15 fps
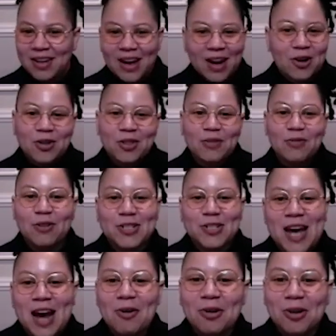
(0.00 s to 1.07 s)
I heard in the first
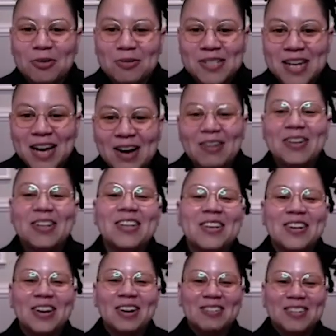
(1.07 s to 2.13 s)
hour it was down, you
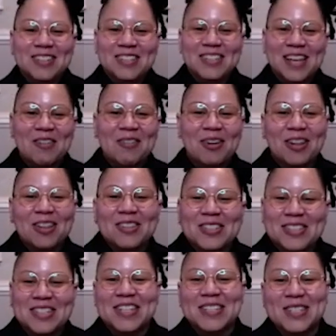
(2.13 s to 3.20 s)
know, it was like one of those
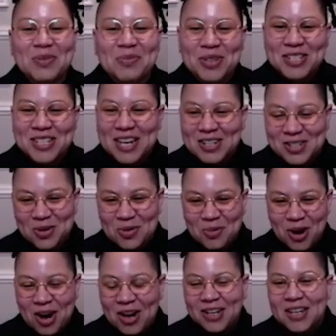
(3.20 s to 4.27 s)
things to protect your
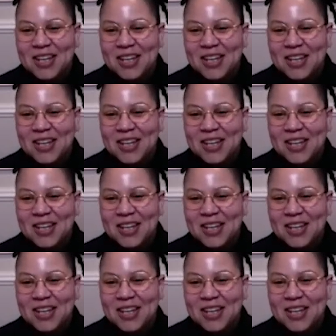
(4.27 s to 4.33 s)
work.